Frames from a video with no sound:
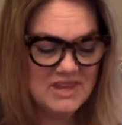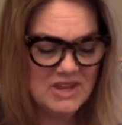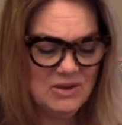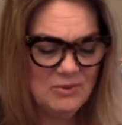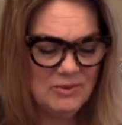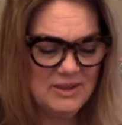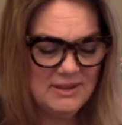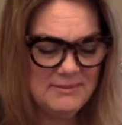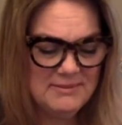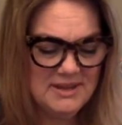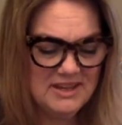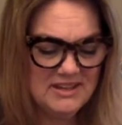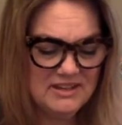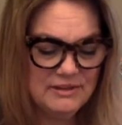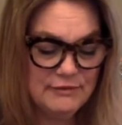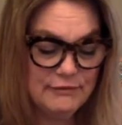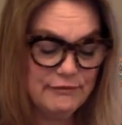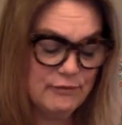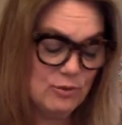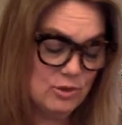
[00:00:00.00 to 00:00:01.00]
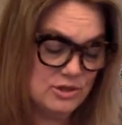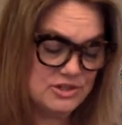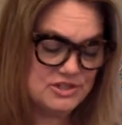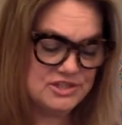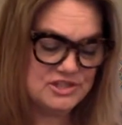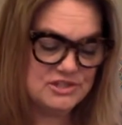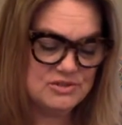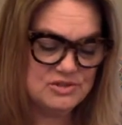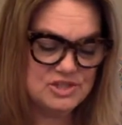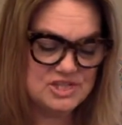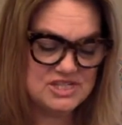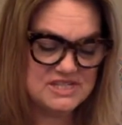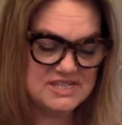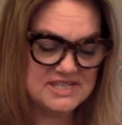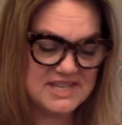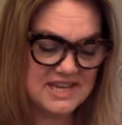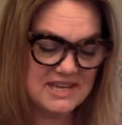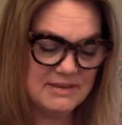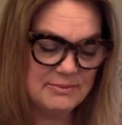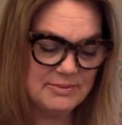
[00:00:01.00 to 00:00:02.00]
"Well, I'm not going to force you," she
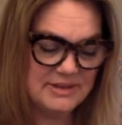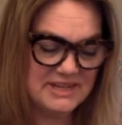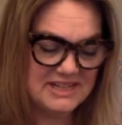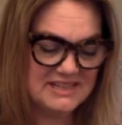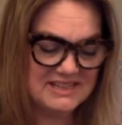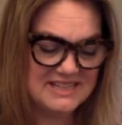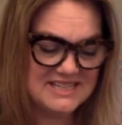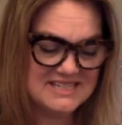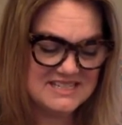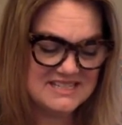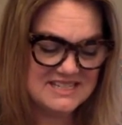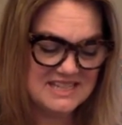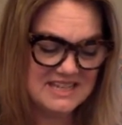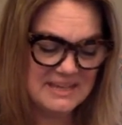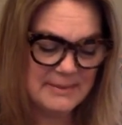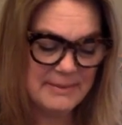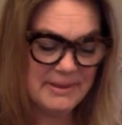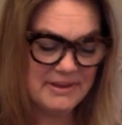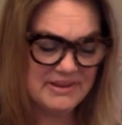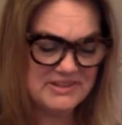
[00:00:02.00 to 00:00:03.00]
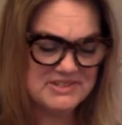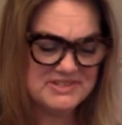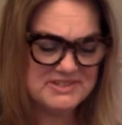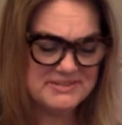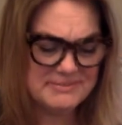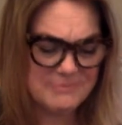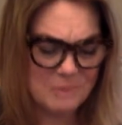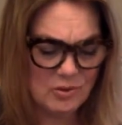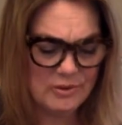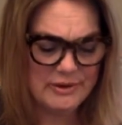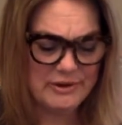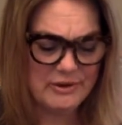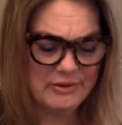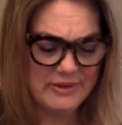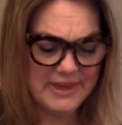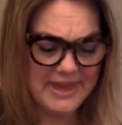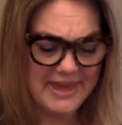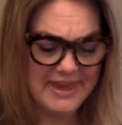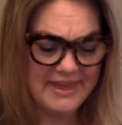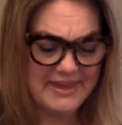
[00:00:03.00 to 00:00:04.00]
said, "but at least think about it some more,
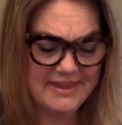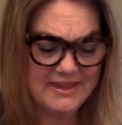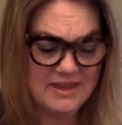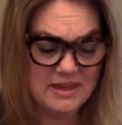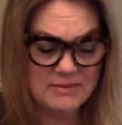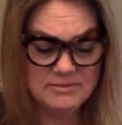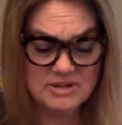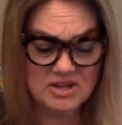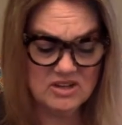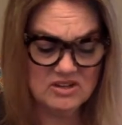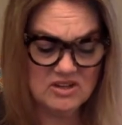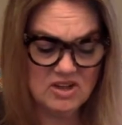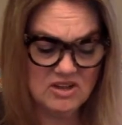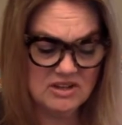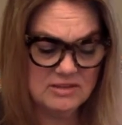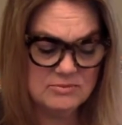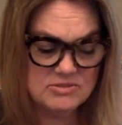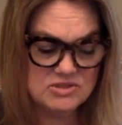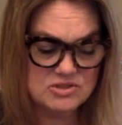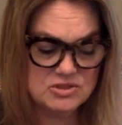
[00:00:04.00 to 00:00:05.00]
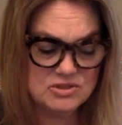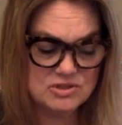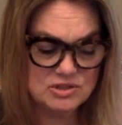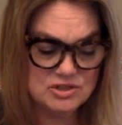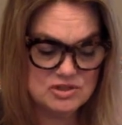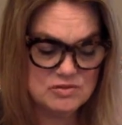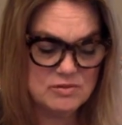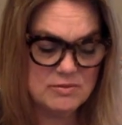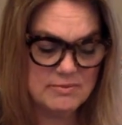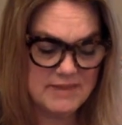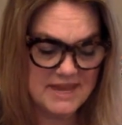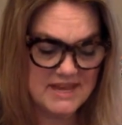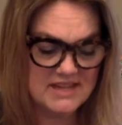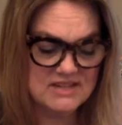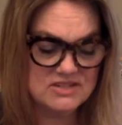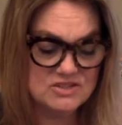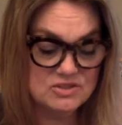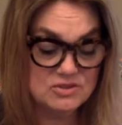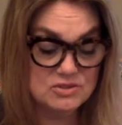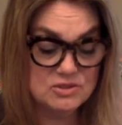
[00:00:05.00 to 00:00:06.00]
okay? I'm not calling Mr. Tushman back
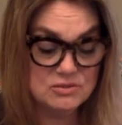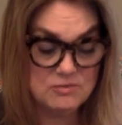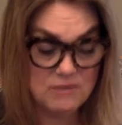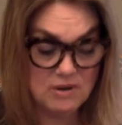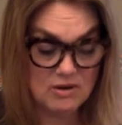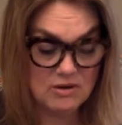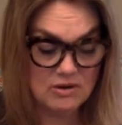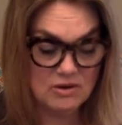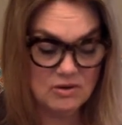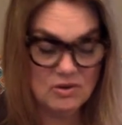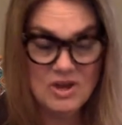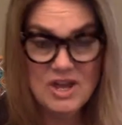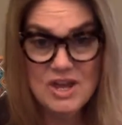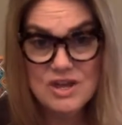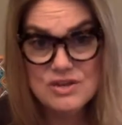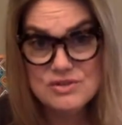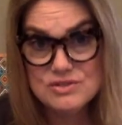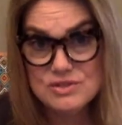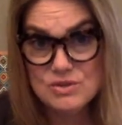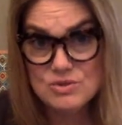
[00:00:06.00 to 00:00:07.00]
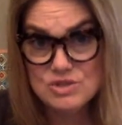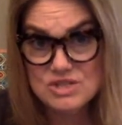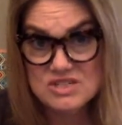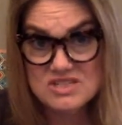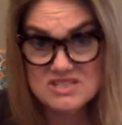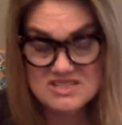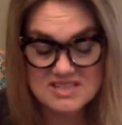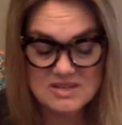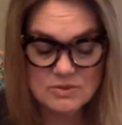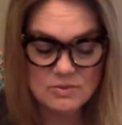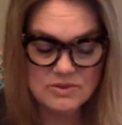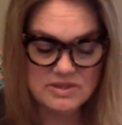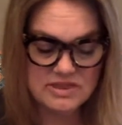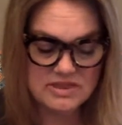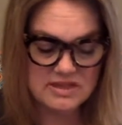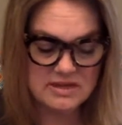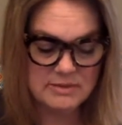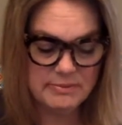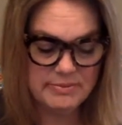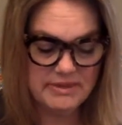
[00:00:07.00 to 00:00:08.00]
until tomorrow, so just sit with
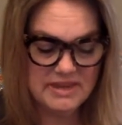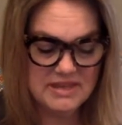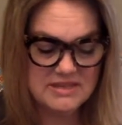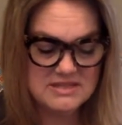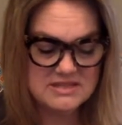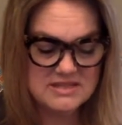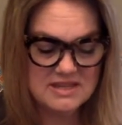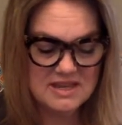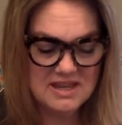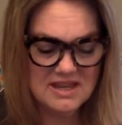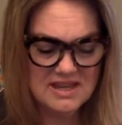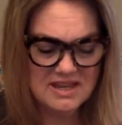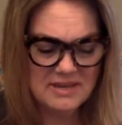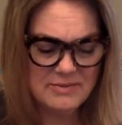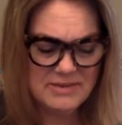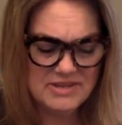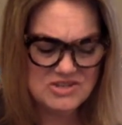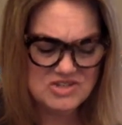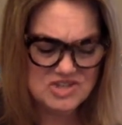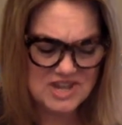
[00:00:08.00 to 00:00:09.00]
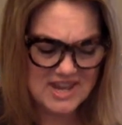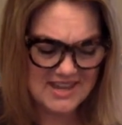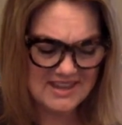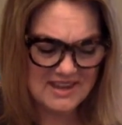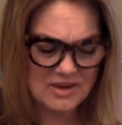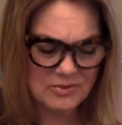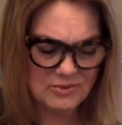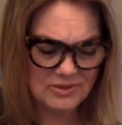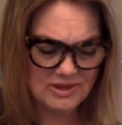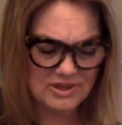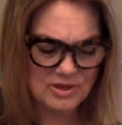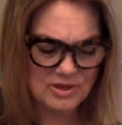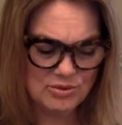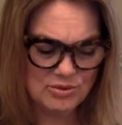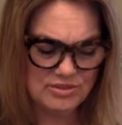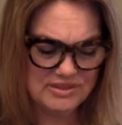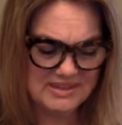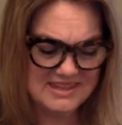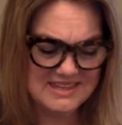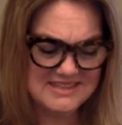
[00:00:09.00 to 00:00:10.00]
it a bit. I mean, Jack, I really
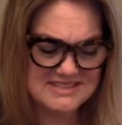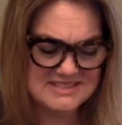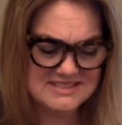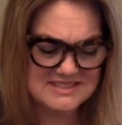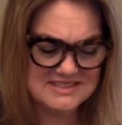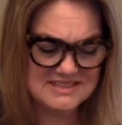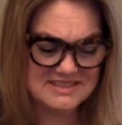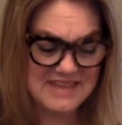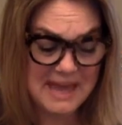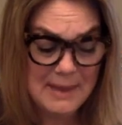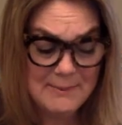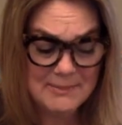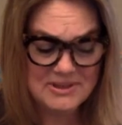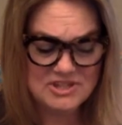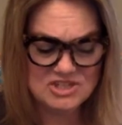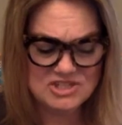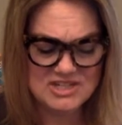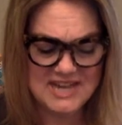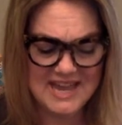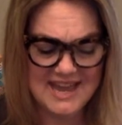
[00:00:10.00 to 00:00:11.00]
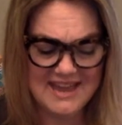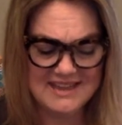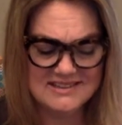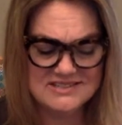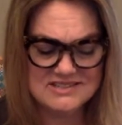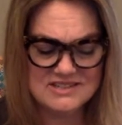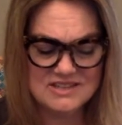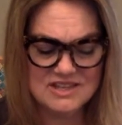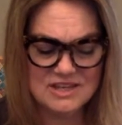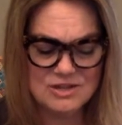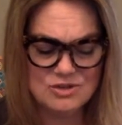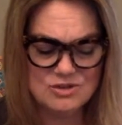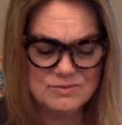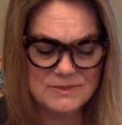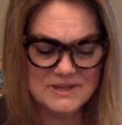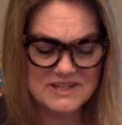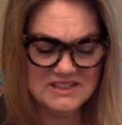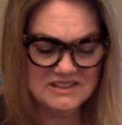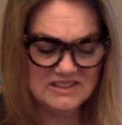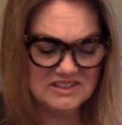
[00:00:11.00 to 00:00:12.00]
think it's that much to ask that you
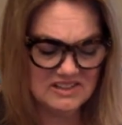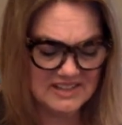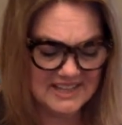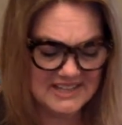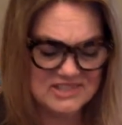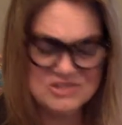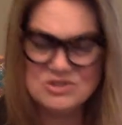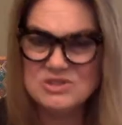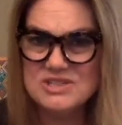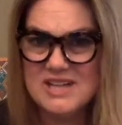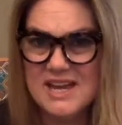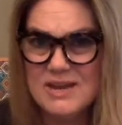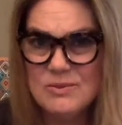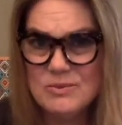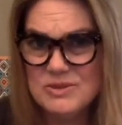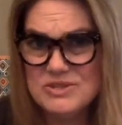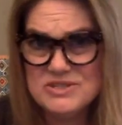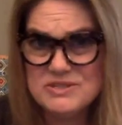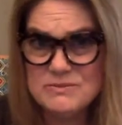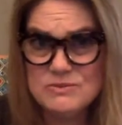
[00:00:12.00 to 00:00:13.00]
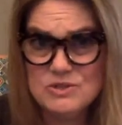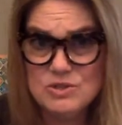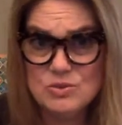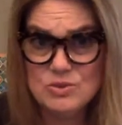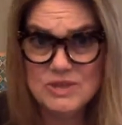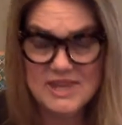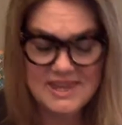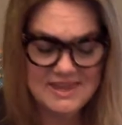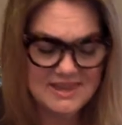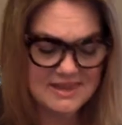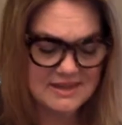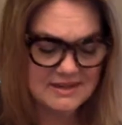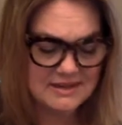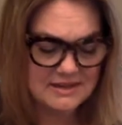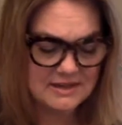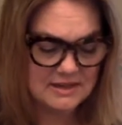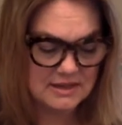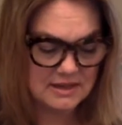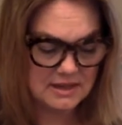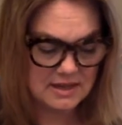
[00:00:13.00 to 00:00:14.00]
spend a little extra time with some new kid."
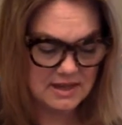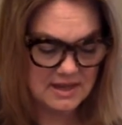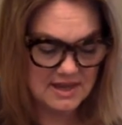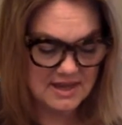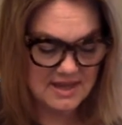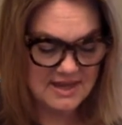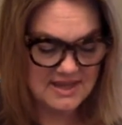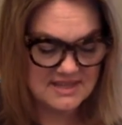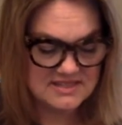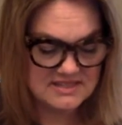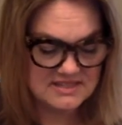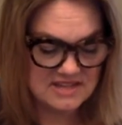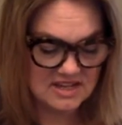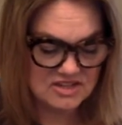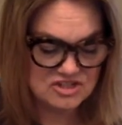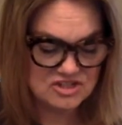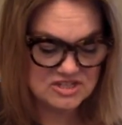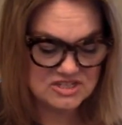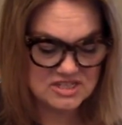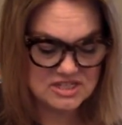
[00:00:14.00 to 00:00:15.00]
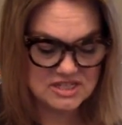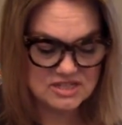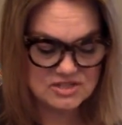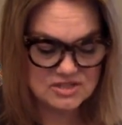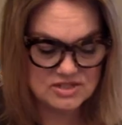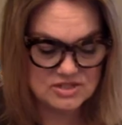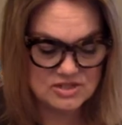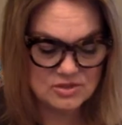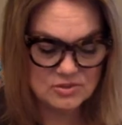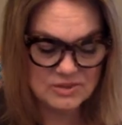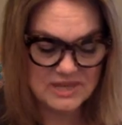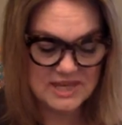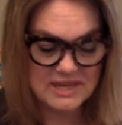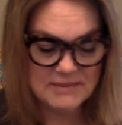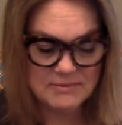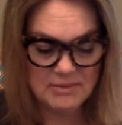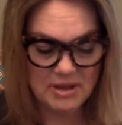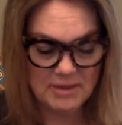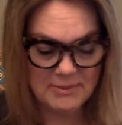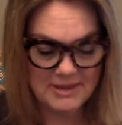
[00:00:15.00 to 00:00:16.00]
"It's not just that he's a new kid,
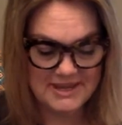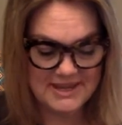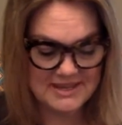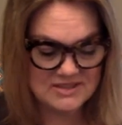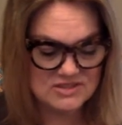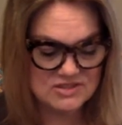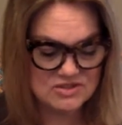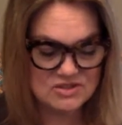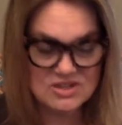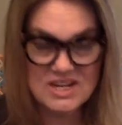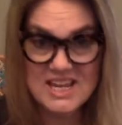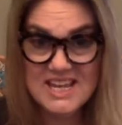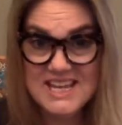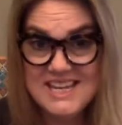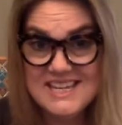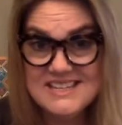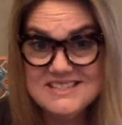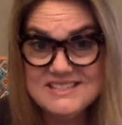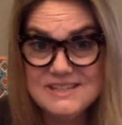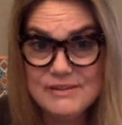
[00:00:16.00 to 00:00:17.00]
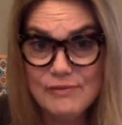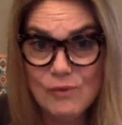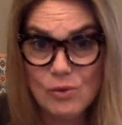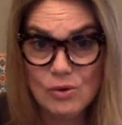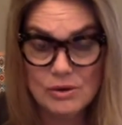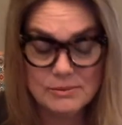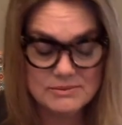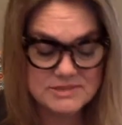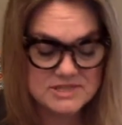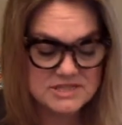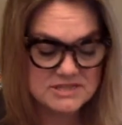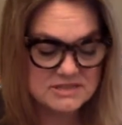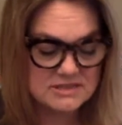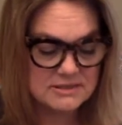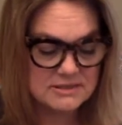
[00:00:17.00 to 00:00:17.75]
Mom," I answered. "He's deformed."